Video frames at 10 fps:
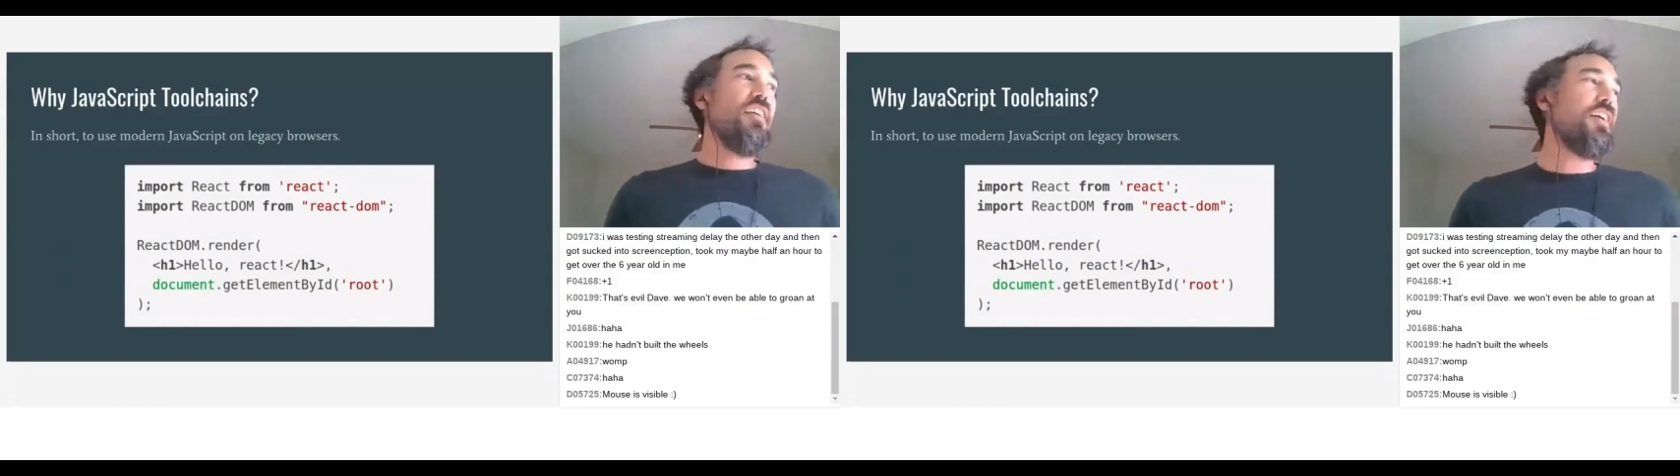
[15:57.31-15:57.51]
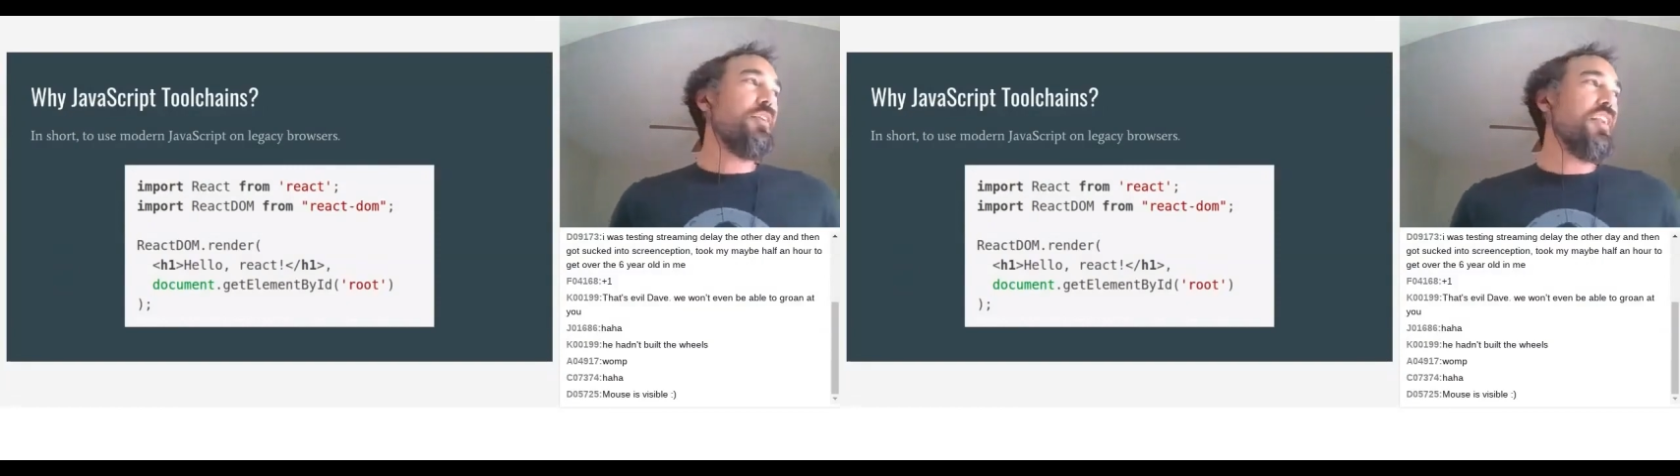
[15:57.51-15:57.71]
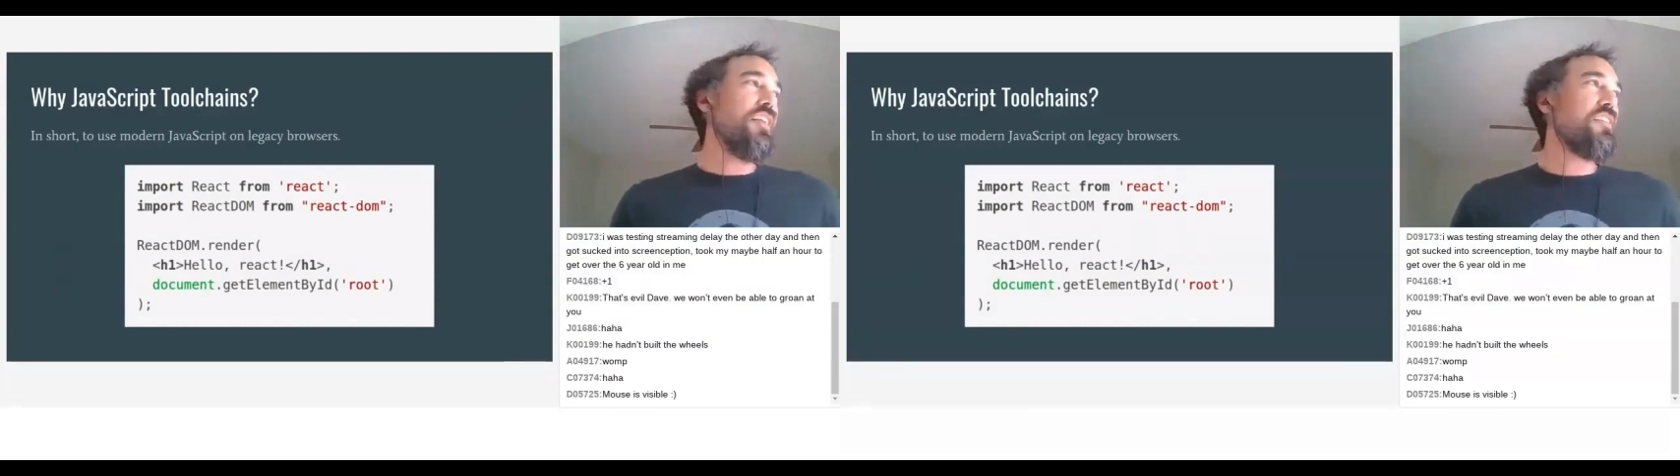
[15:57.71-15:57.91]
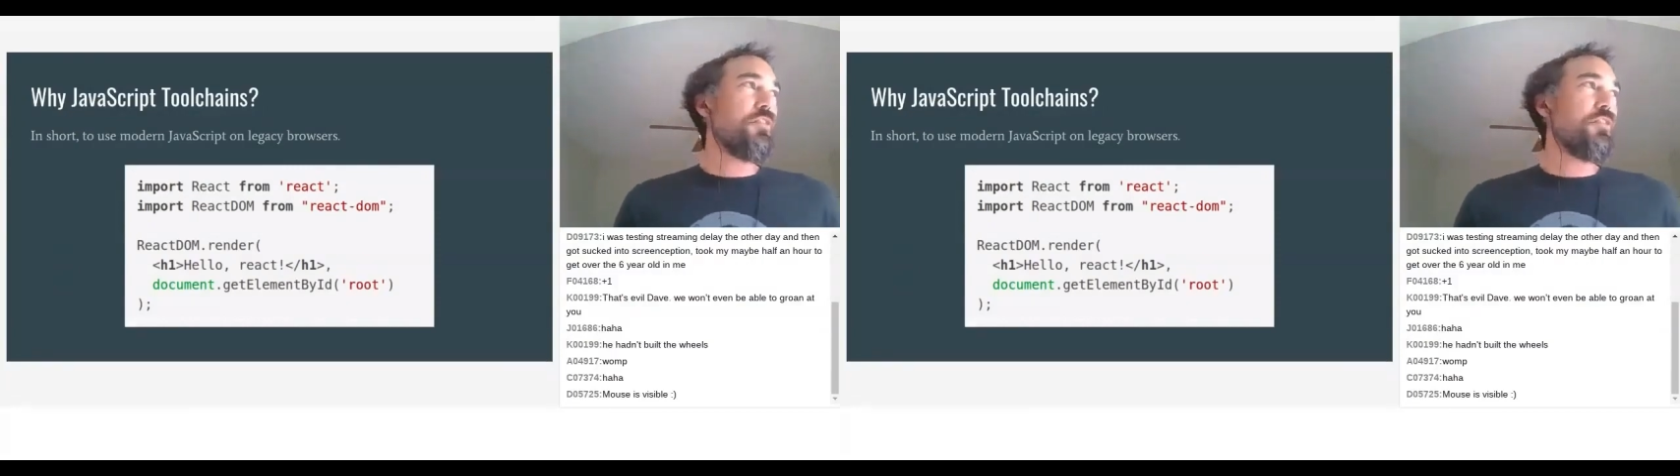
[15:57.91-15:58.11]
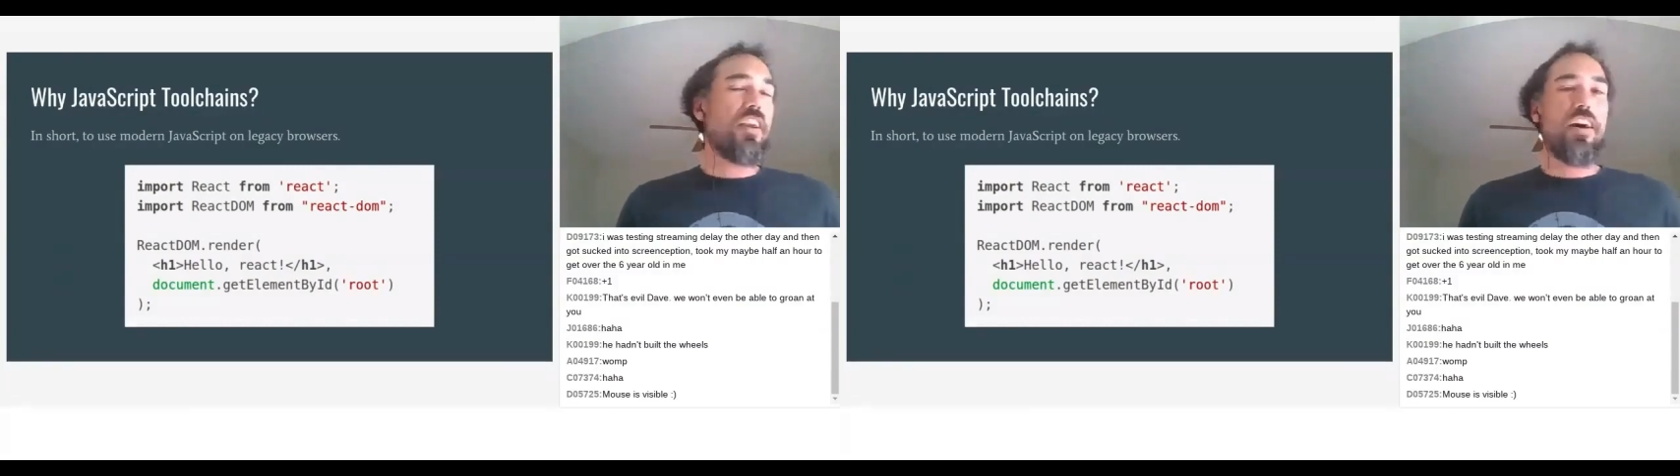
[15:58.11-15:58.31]
you know it needs
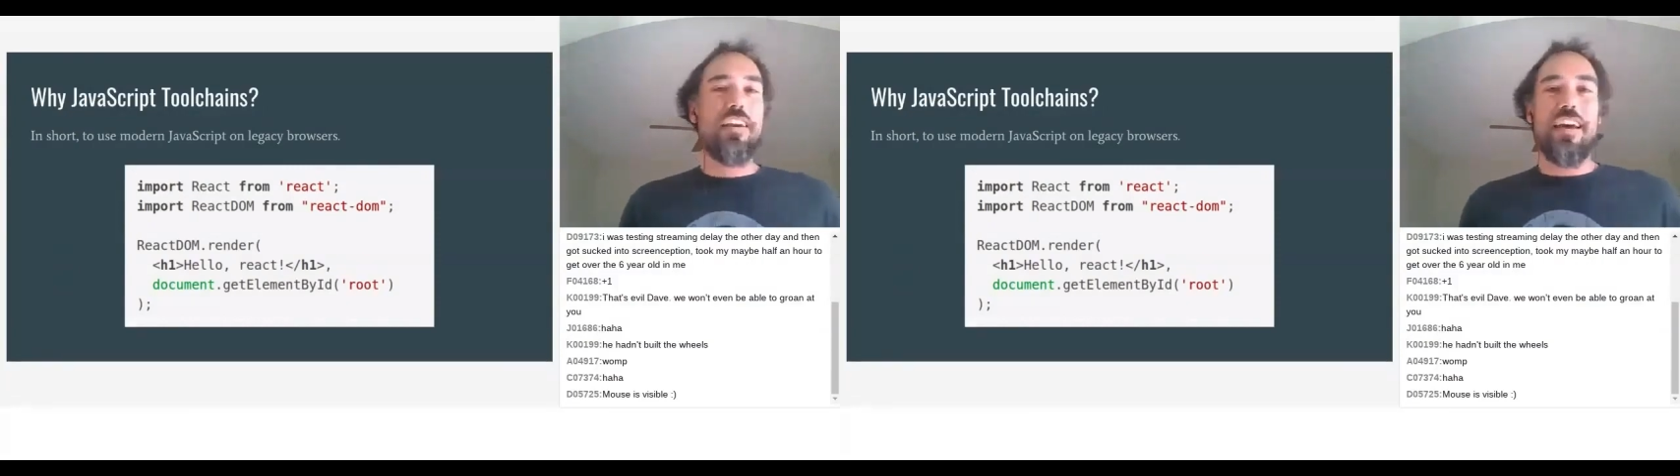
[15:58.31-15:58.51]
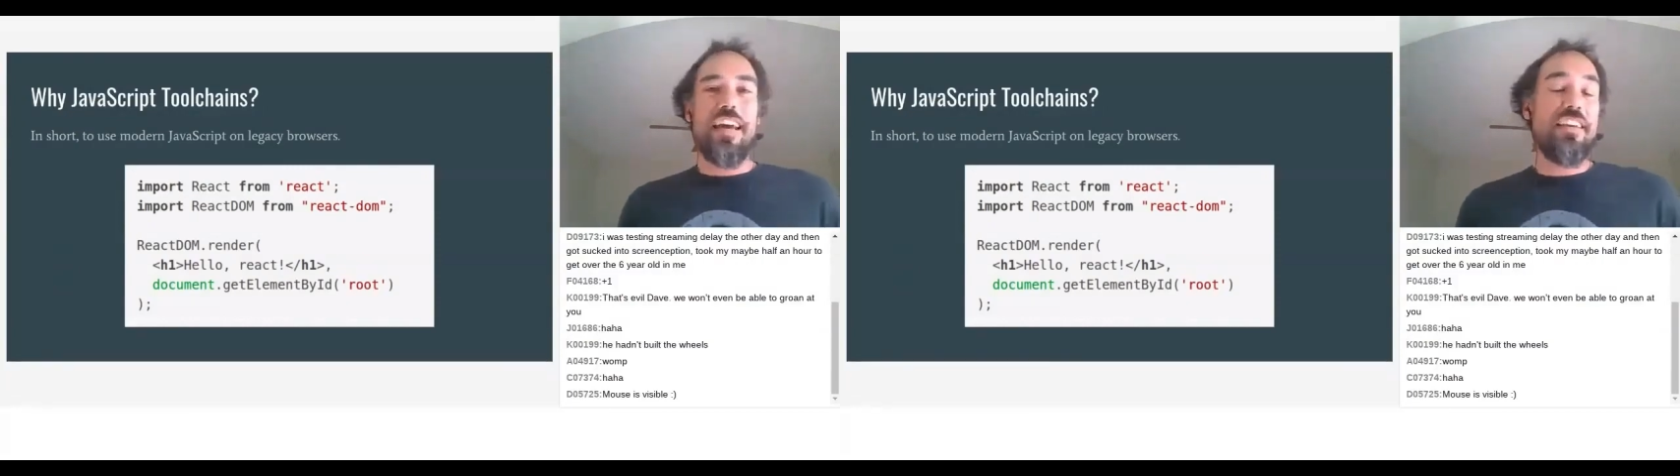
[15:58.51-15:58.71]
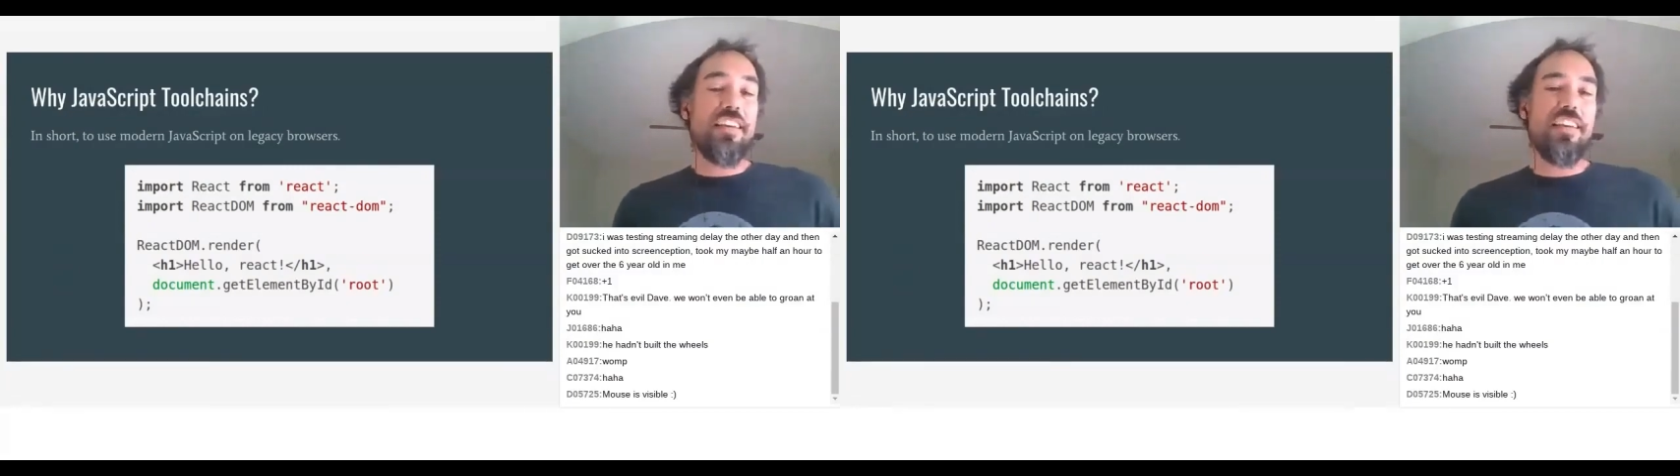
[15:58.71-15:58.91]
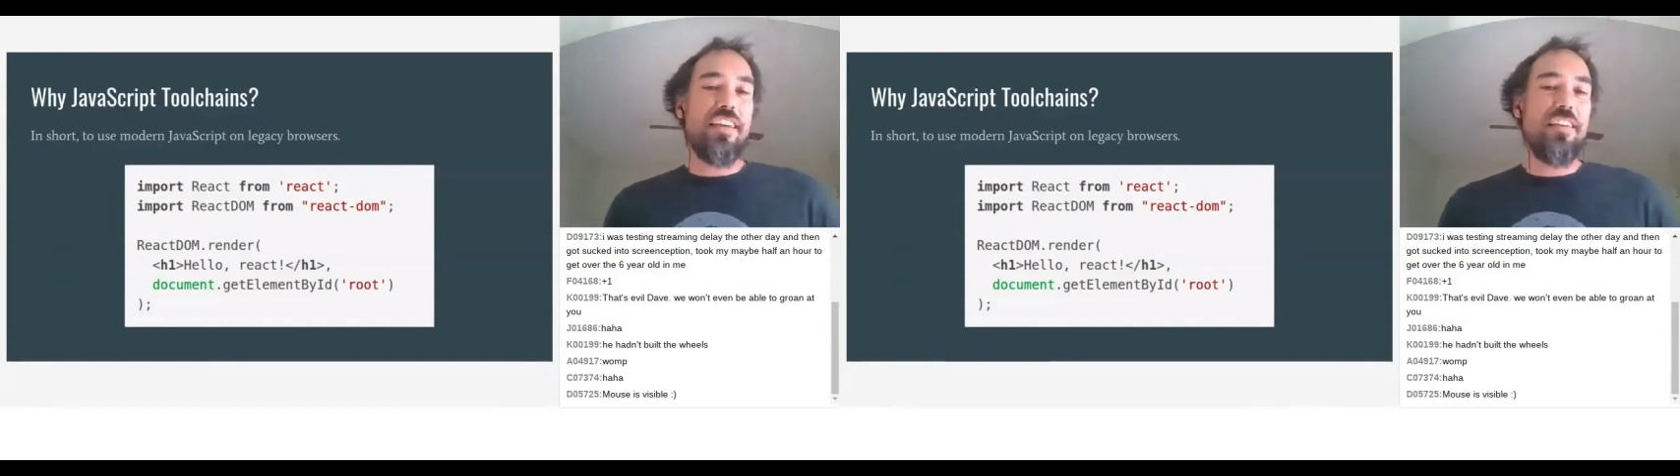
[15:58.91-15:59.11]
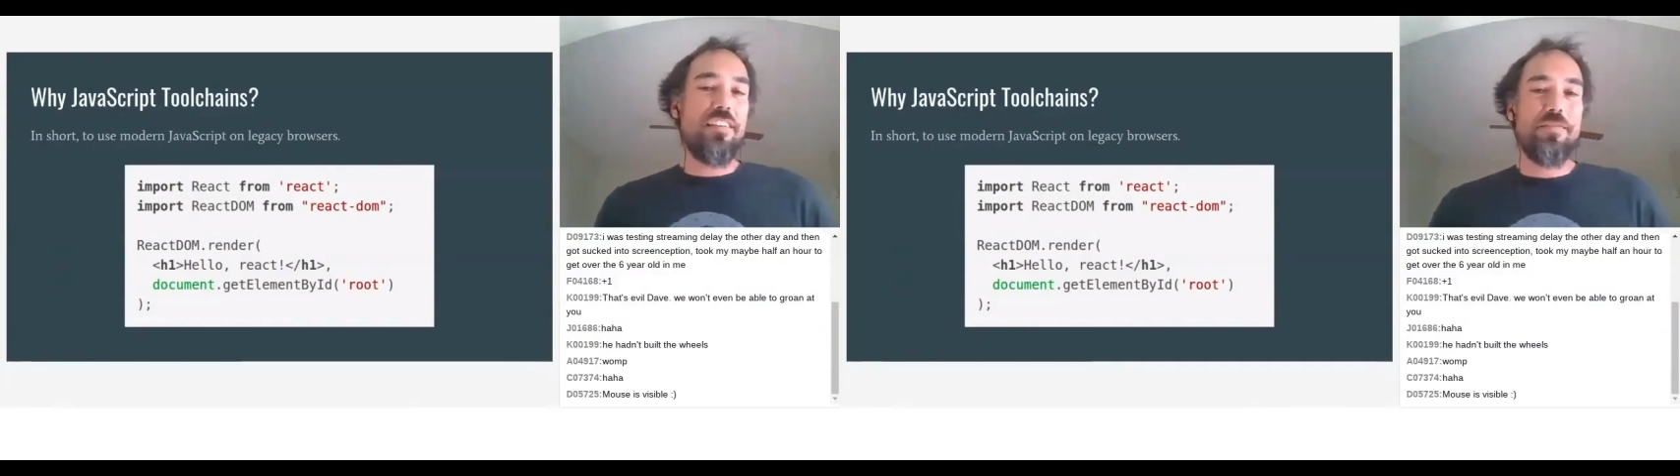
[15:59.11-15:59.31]
to run on
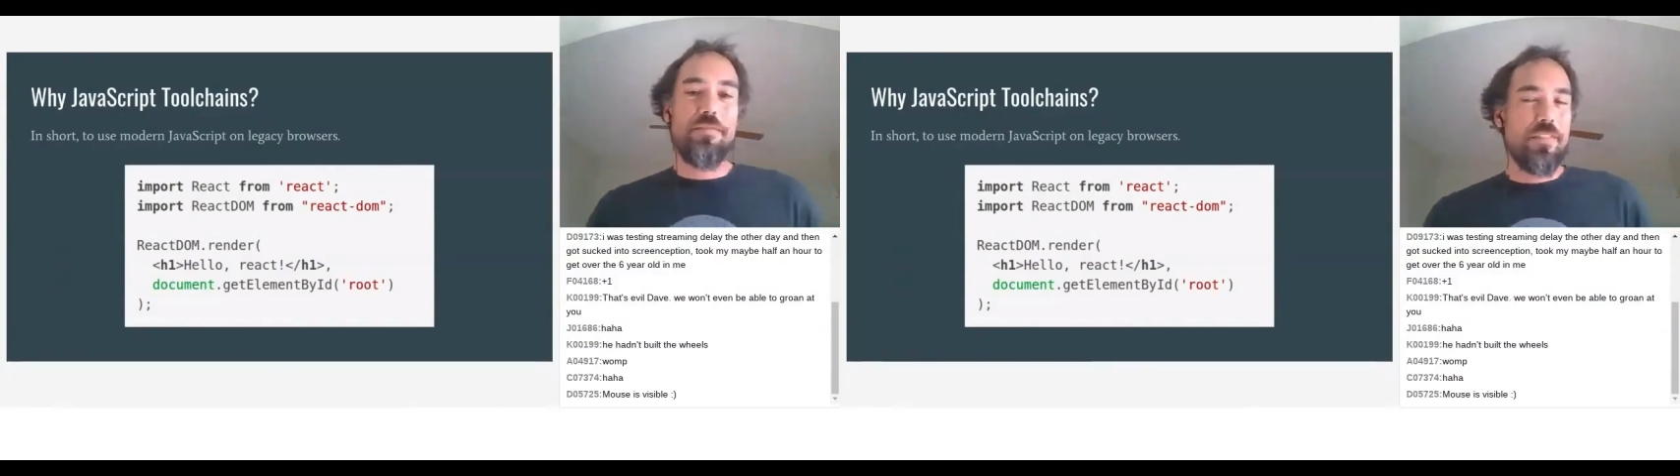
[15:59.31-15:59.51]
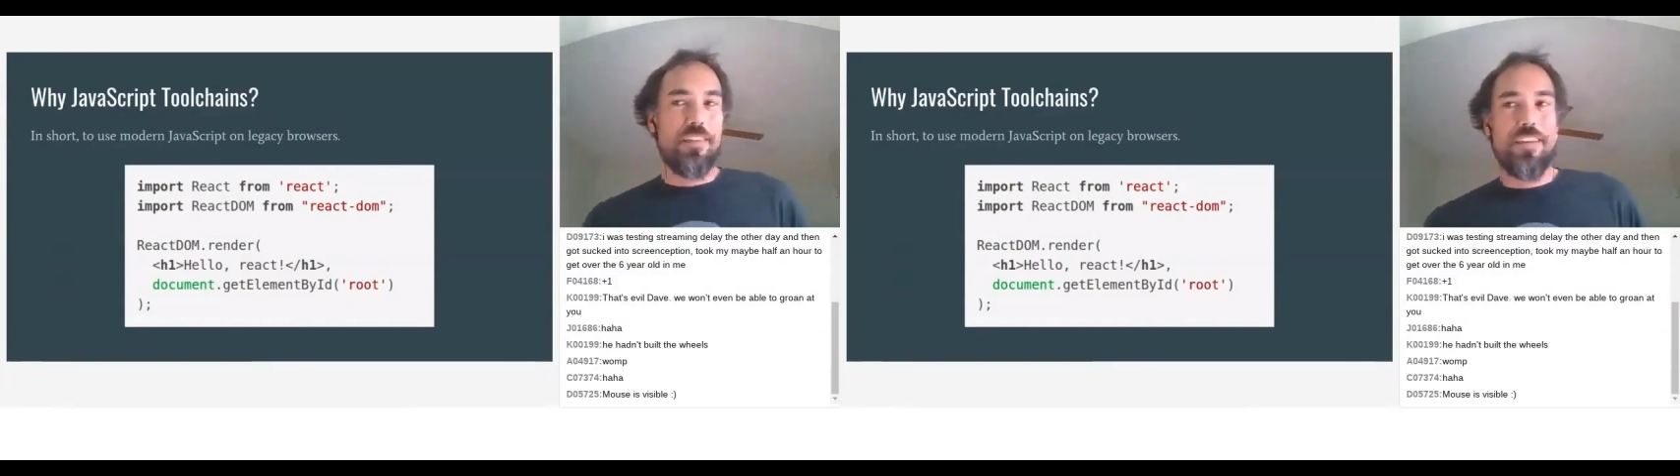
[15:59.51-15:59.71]
ideally